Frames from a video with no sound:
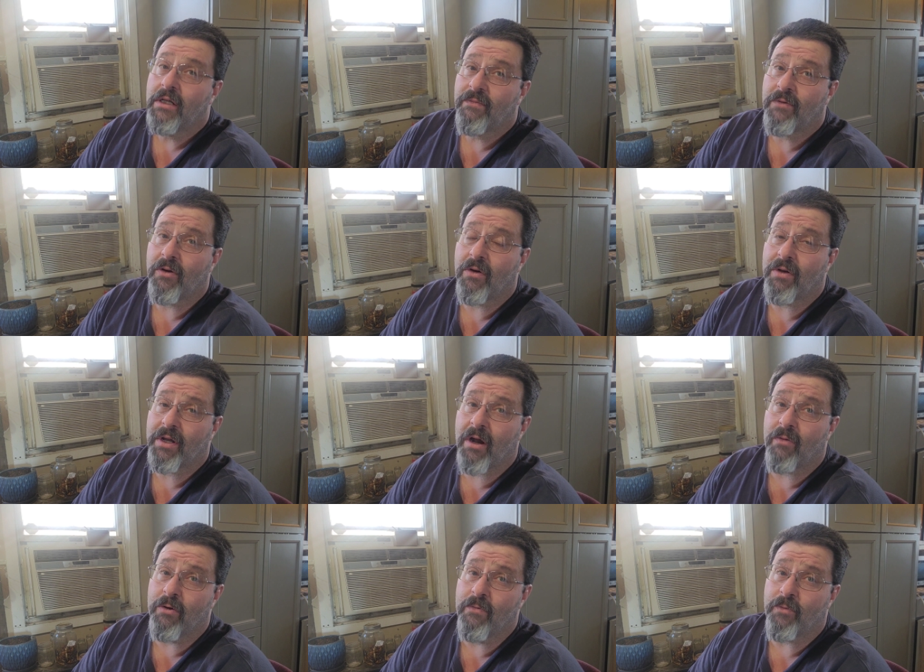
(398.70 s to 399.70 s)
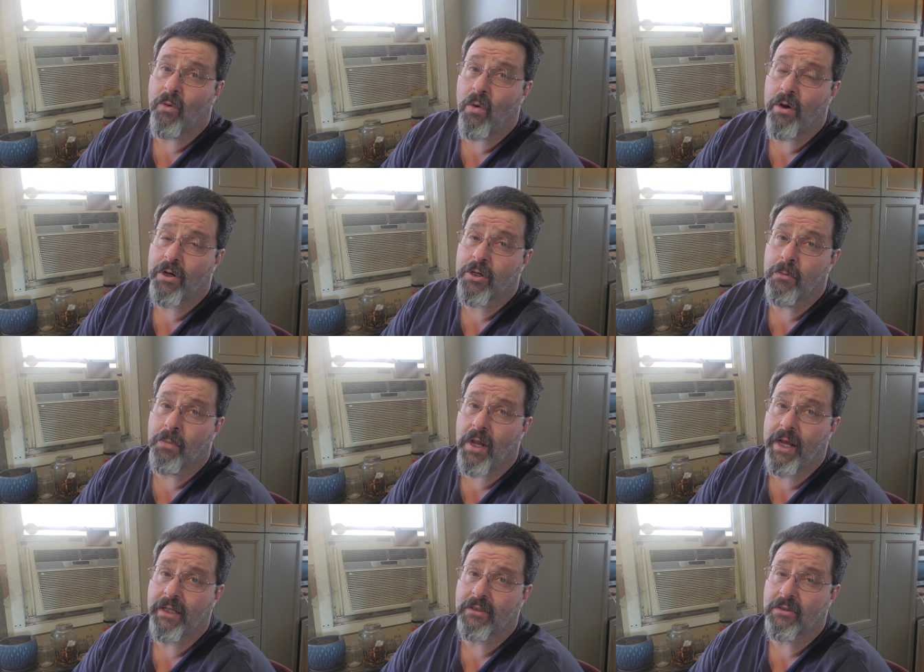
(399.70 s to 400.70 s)
if you only got room for 1 or 2
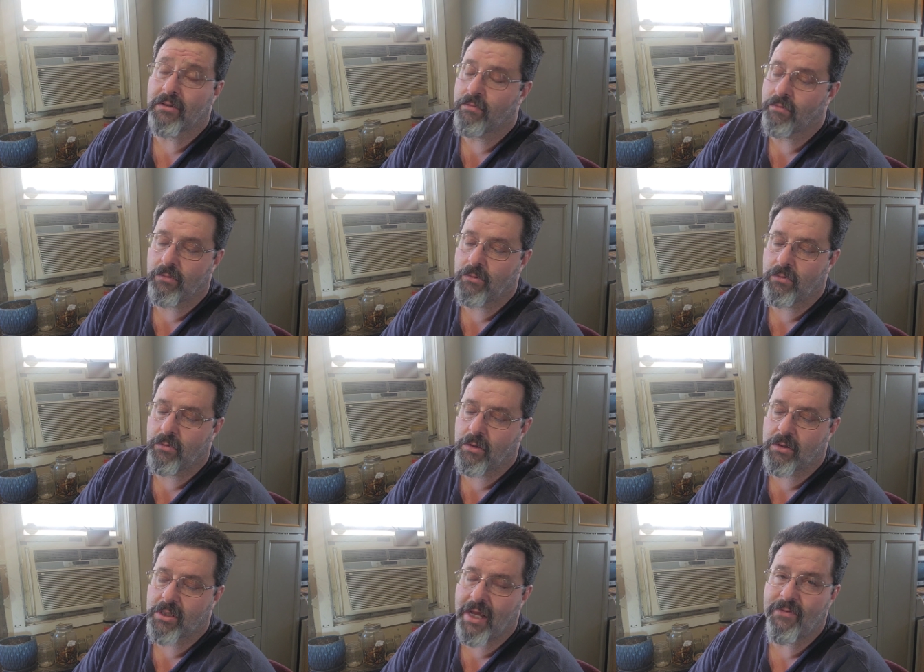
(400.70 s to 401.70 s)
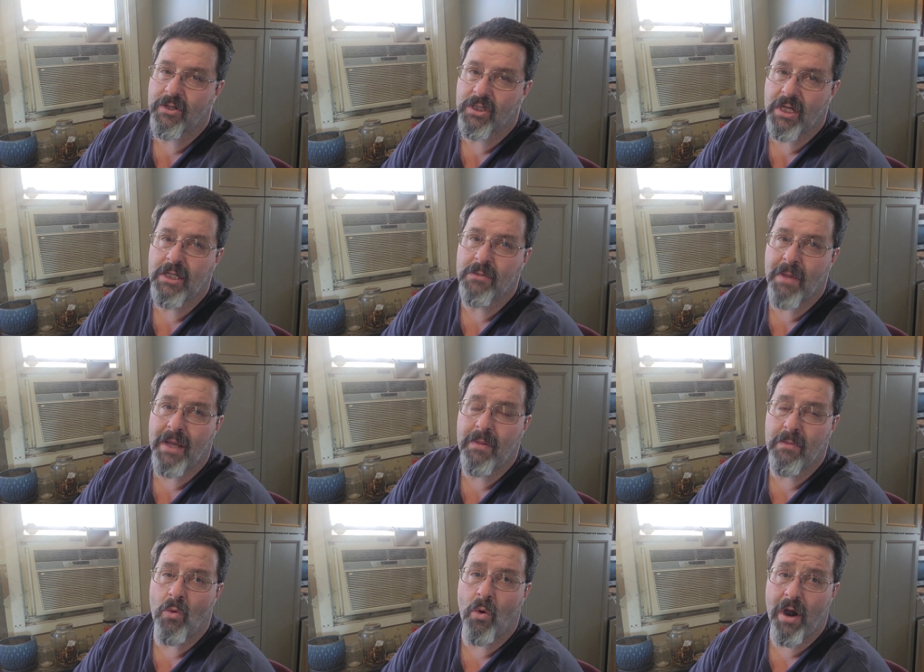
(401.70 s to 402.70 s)
plants, saving seeds may
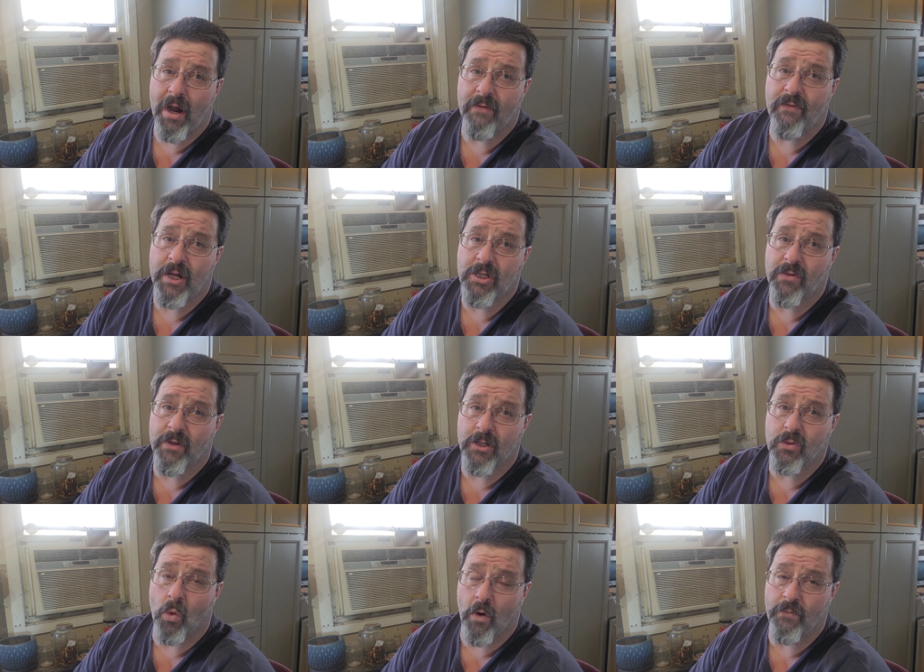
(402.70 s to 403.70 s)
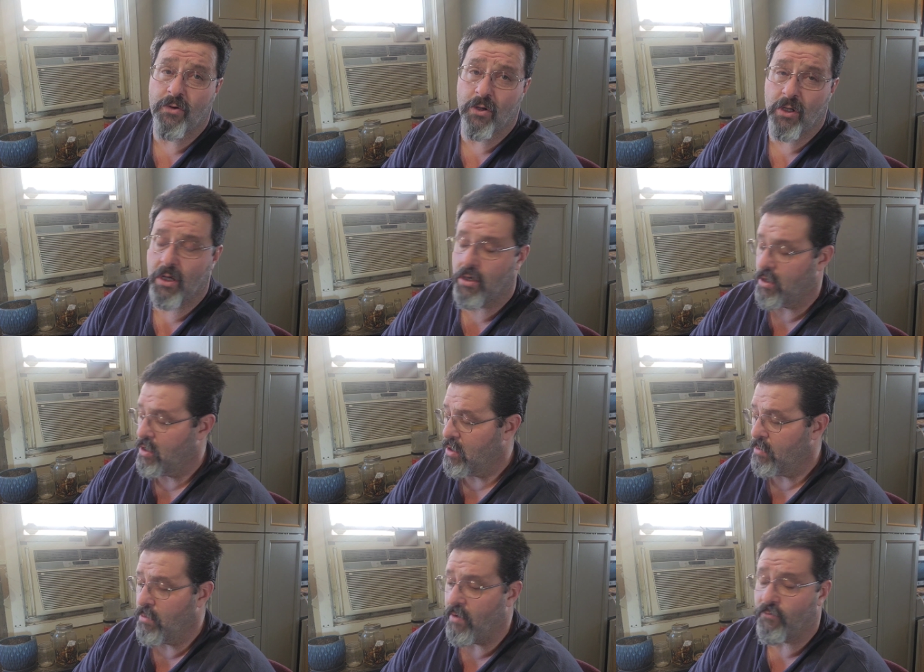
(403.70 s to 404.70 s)
be more aggravation than it's worth to you.
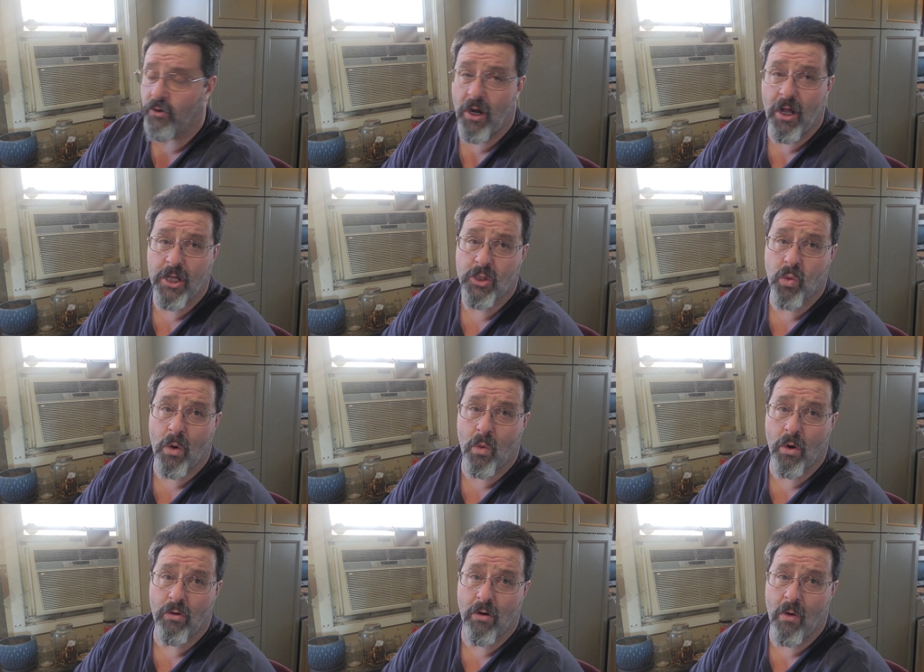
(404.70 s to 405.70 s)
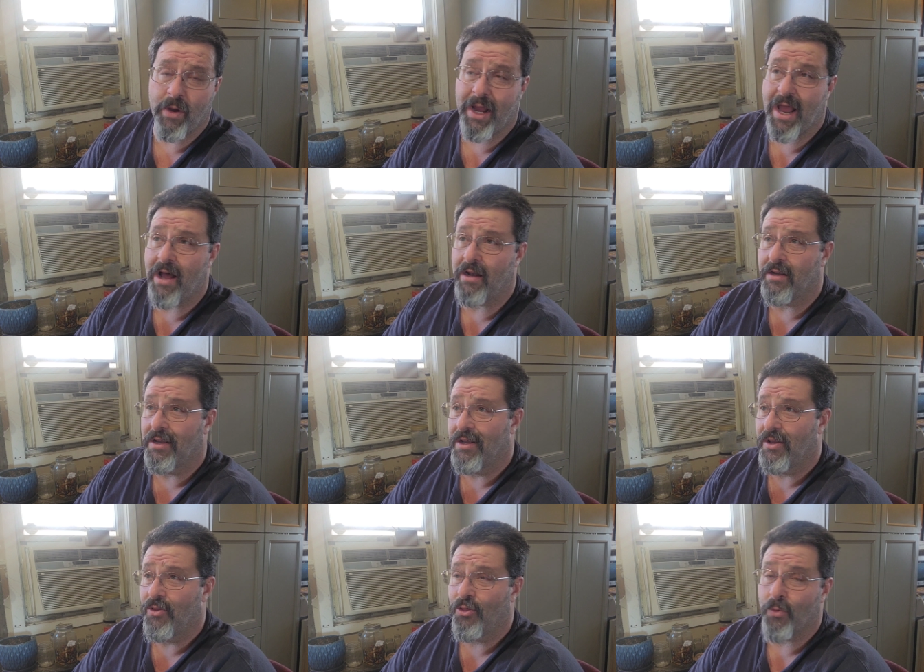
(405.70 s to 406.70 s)
But for us, where we're growing out
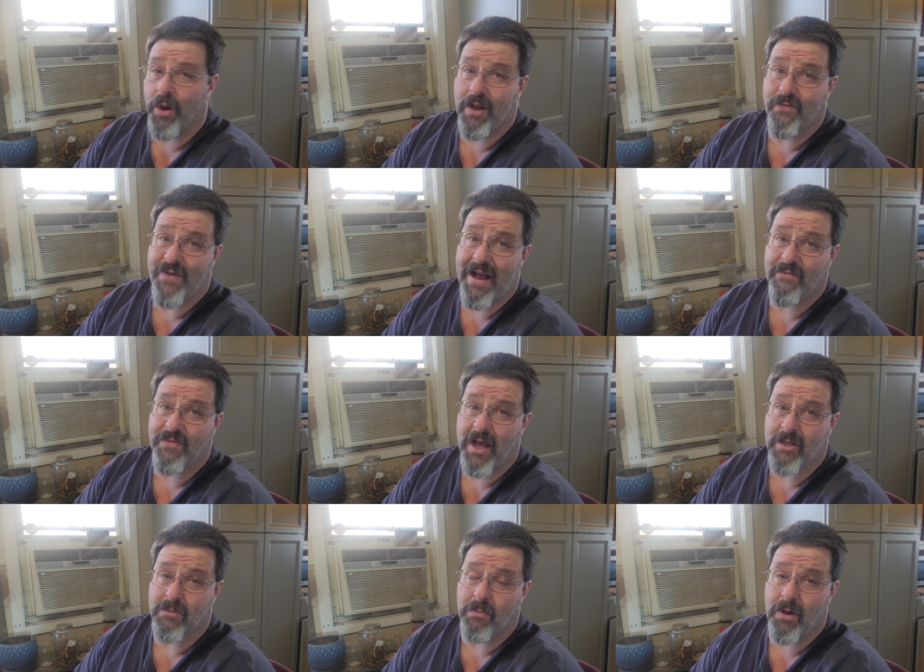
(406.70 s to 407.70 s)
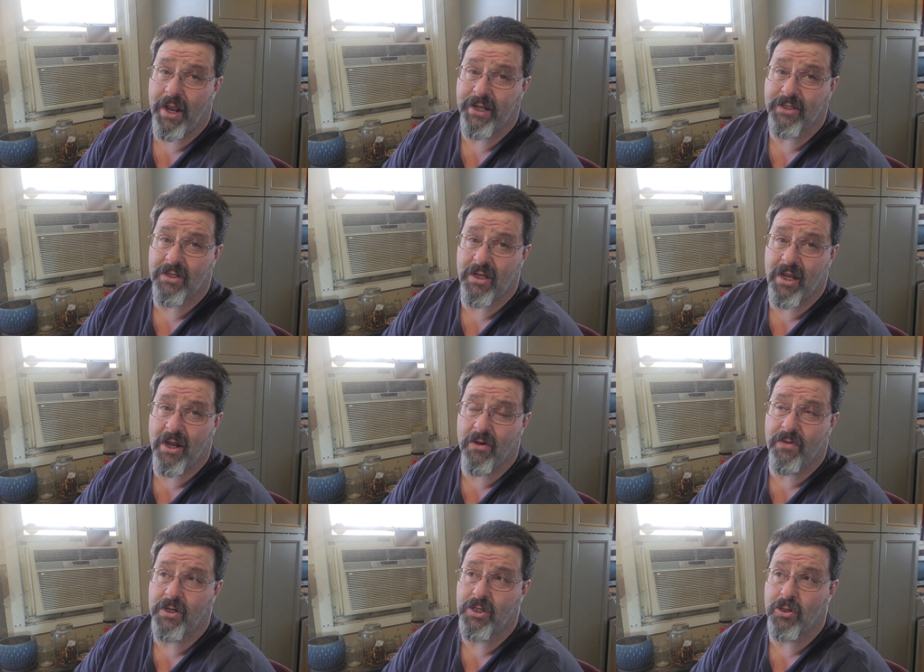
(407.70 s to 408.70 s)
3,000 to 5,000 plants a
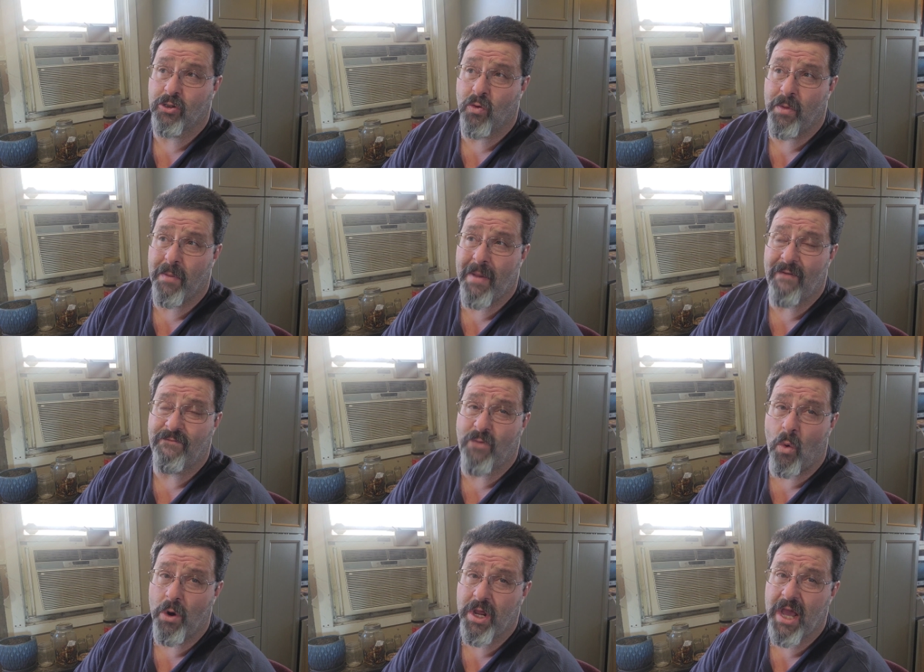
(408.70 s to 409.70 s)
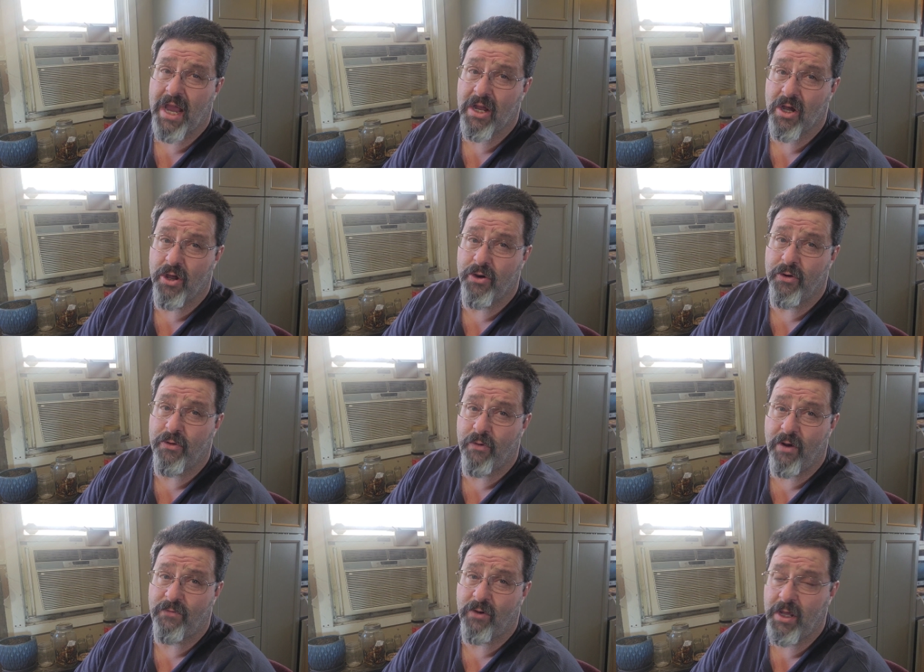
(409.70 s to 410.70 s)
year, this year is going to be about 4,800
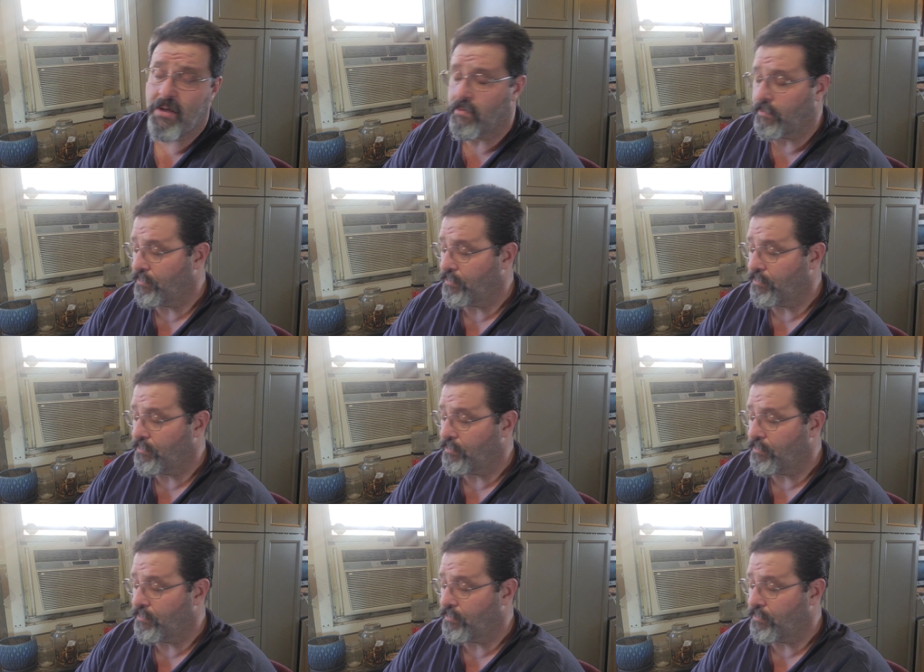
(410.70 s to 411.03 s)
roughly.